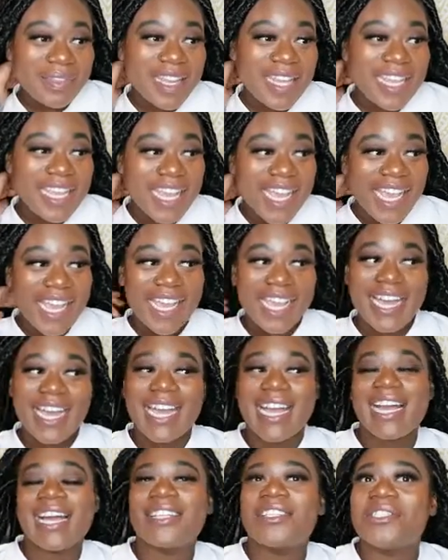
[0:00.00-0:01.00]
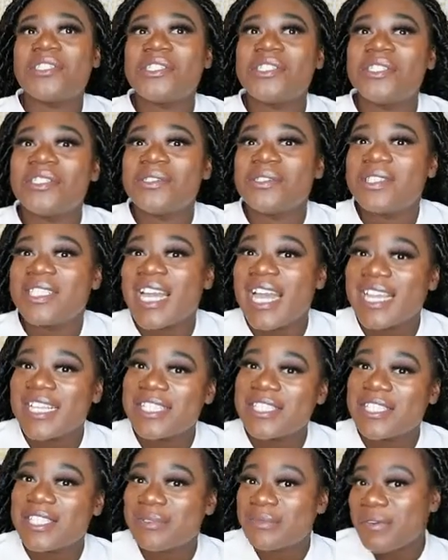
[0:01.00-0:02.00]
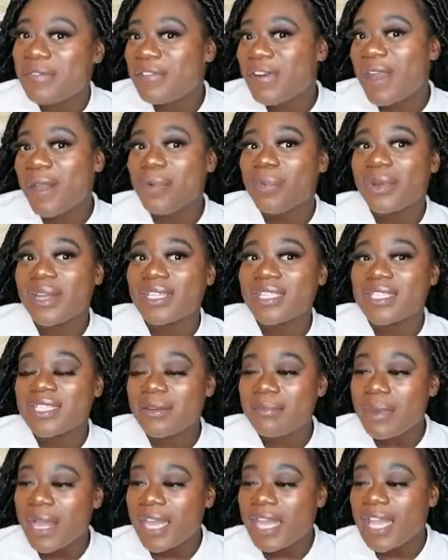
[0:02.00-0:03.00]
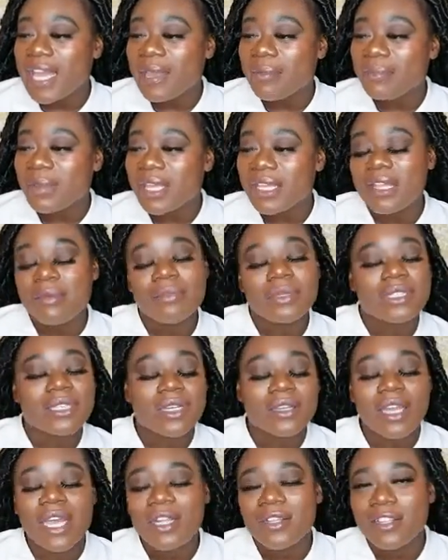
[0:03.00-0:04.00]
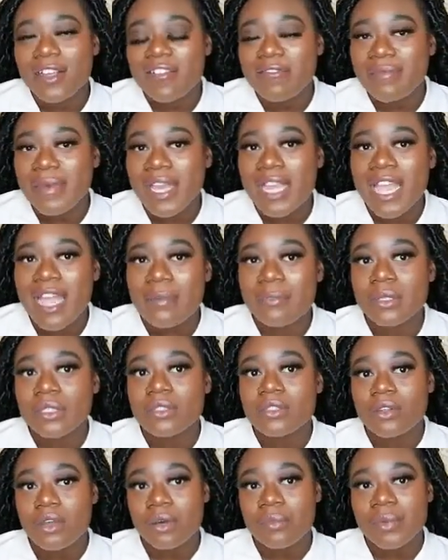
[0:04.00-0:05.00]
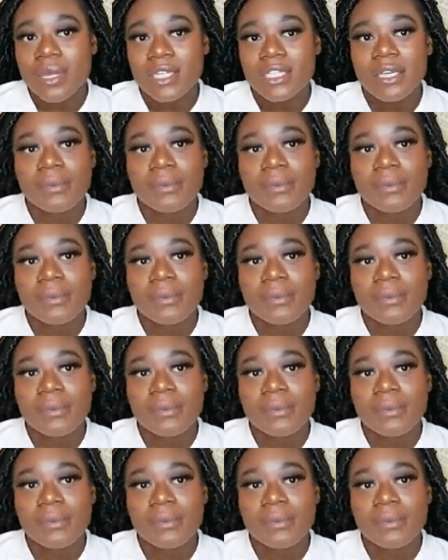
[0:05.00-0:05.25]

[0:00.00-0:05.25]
yeah, I got those 2 tattoos before I went to Miami. Let me tell you, I love Miami so much.